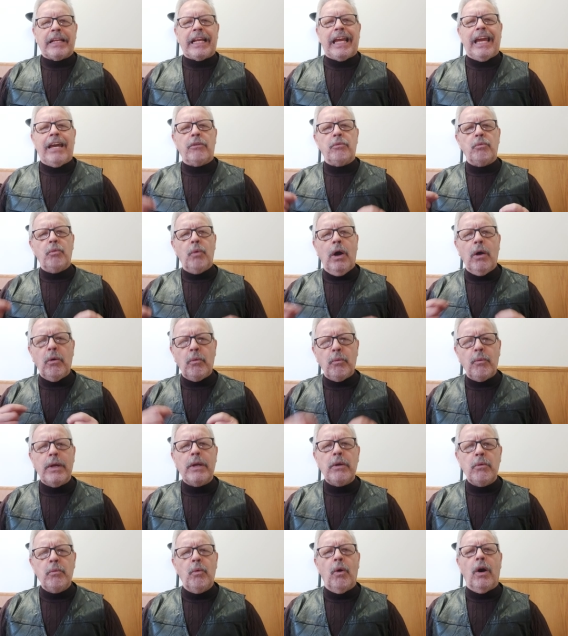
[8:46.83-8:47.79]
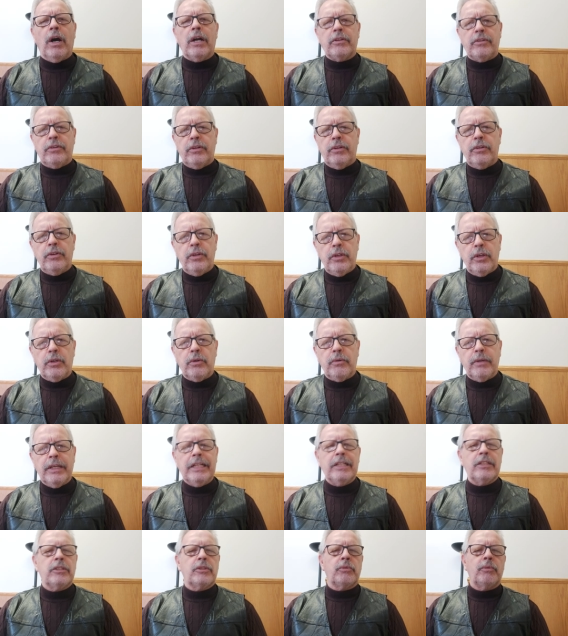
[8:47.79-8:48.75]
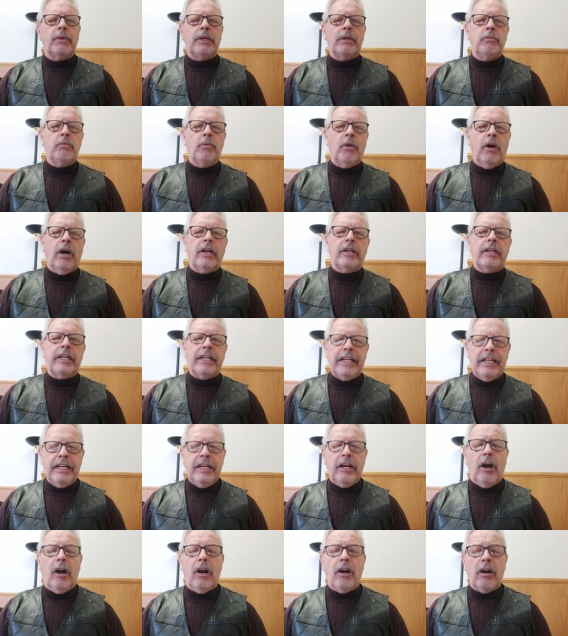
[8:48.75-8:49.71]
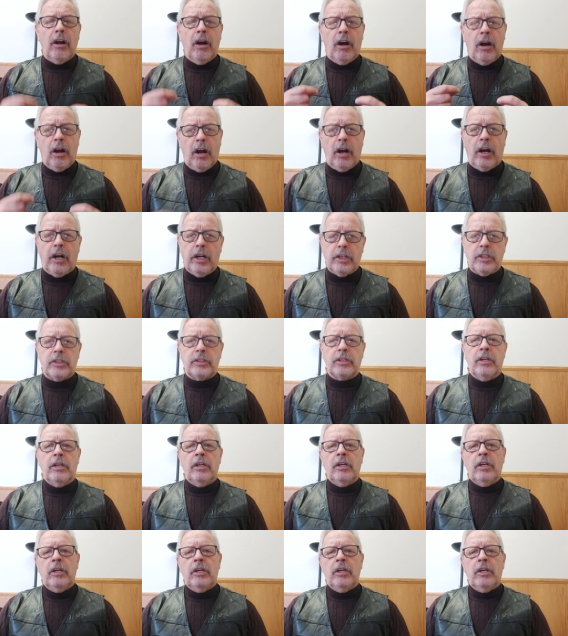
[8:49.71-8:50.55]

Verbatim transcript: And what we want to do is we want our hearts